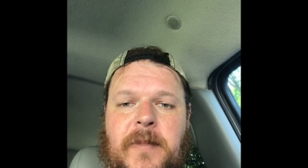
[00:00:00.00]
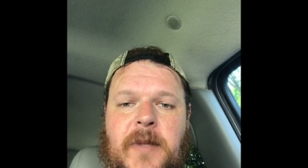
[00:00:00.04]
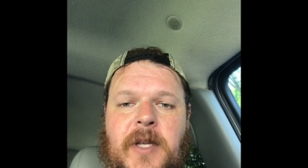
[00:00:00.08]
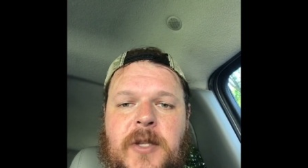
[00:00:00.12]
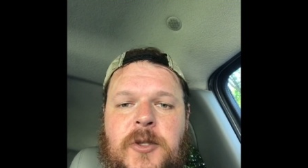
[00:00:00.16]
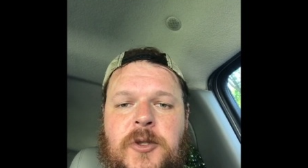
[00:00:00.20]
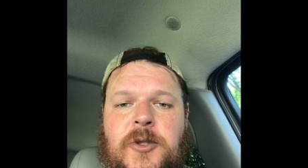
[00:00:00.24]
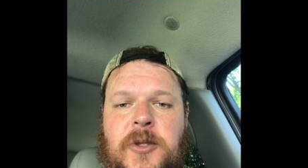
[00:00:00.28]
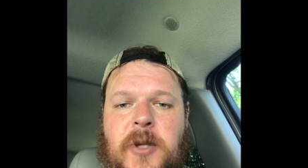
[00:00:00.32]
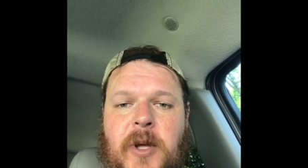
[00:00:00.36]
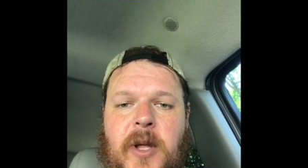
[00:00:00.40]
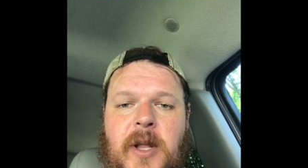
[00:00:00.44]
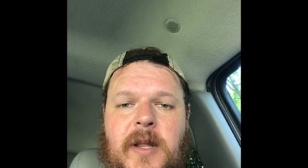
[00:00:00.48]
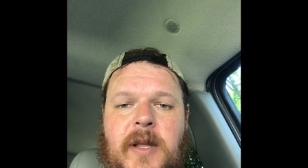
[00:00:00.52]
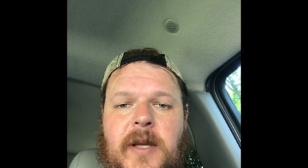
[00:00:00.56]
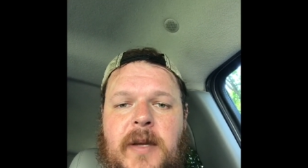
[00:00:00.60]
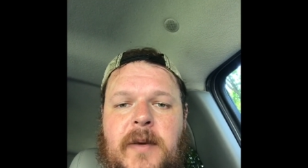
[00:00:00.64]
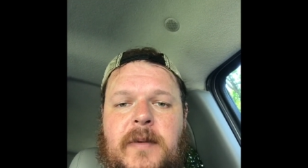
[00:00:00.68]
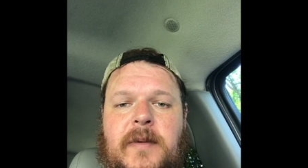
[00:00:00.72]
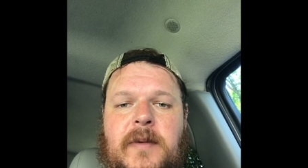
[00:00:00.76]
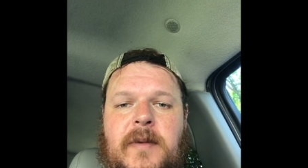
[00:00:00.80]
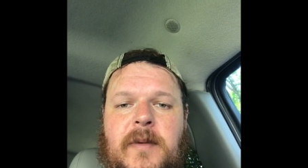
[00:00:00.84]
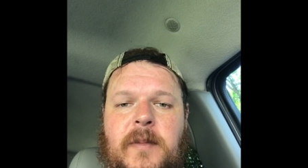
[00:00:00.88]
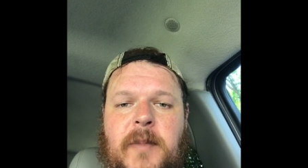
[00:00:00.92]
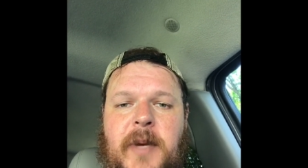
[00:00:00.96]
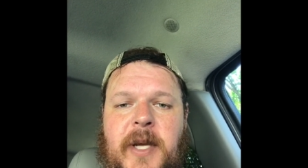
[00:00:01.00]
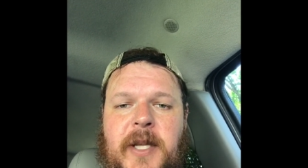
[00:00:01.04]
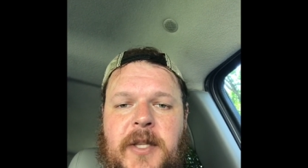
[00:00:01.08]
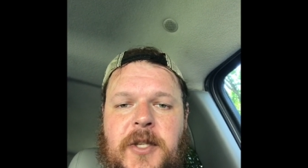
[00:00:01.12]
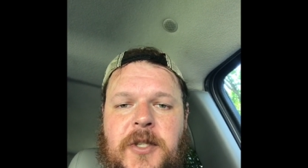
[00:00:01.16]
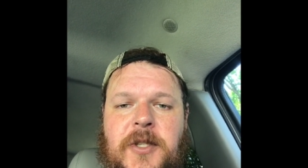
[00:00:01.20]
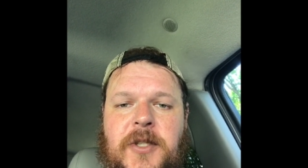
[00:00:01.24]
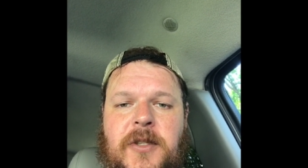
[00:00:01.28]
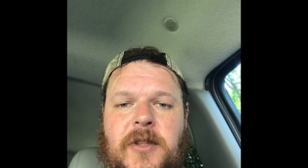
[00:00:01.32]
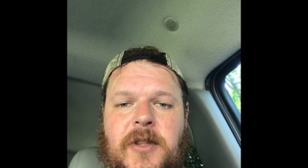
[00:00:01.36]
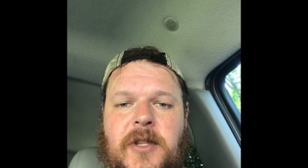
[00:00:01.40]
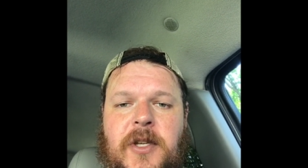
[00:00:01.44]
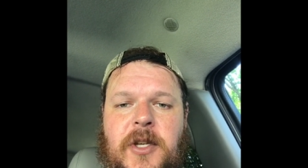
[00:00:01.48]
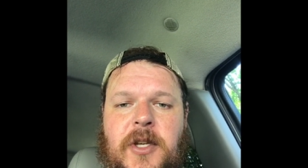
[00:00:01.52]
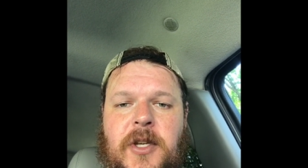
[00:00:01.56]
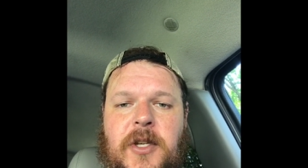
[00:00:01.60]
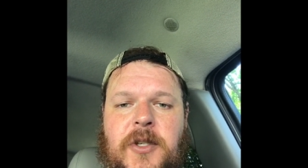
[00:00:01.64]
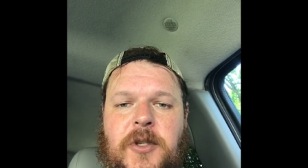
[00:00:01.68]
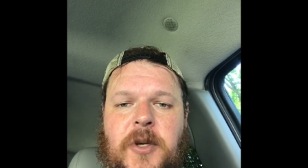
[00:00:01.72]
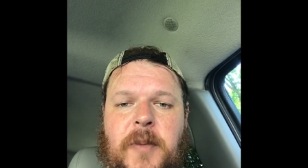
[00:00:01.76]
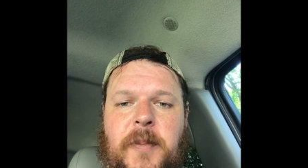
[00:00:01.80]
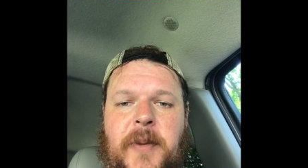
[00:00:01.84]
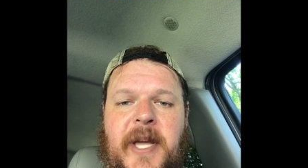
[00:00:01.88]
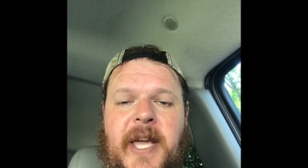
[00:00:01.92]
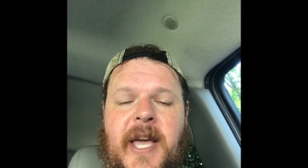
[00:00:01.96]
install it, make the
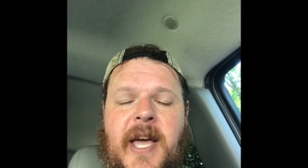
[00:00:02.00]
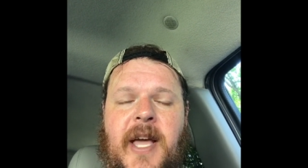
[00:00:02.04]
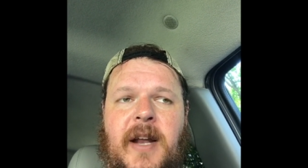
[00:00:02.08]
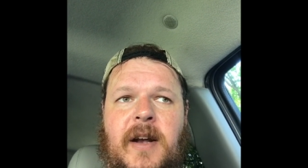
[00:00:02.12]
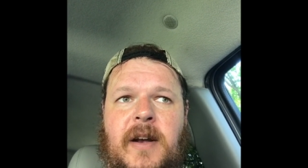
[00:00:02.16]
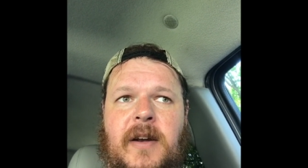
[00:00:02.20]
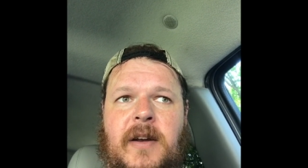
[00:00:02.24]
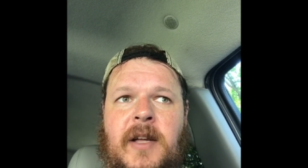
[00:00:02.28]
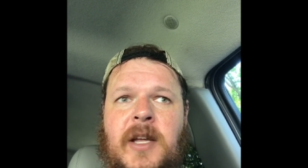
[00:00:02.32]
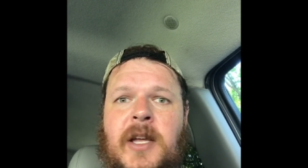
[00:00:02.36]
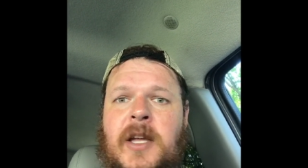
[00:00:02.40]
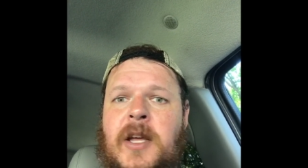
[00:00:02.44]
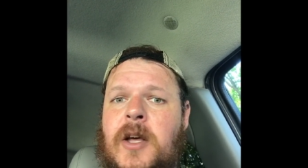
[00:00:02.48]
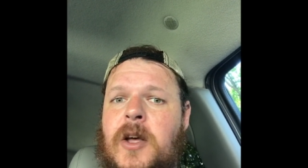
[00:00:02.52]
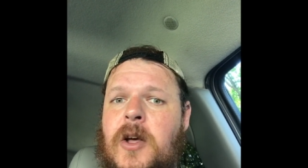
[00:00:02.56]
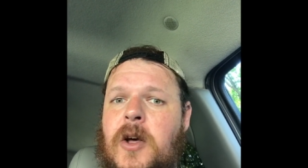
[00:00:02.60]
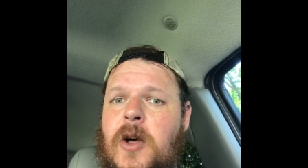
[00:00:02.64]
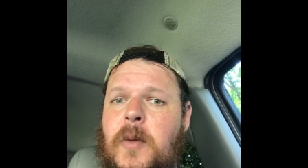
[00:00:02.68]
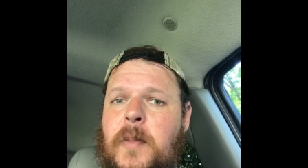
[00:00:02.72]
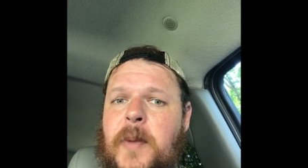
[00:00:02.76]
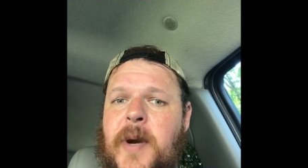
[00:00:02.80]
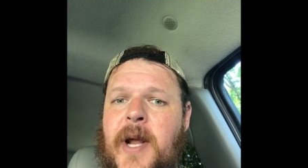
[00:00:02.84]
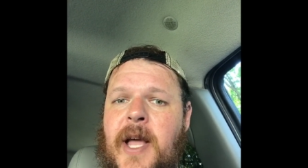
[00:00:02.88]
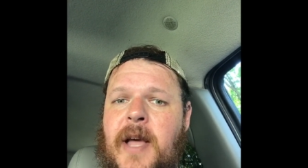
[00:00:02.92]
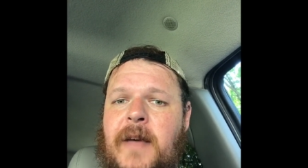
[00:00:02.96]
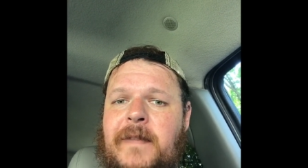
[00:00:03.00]
trip again. Hoping to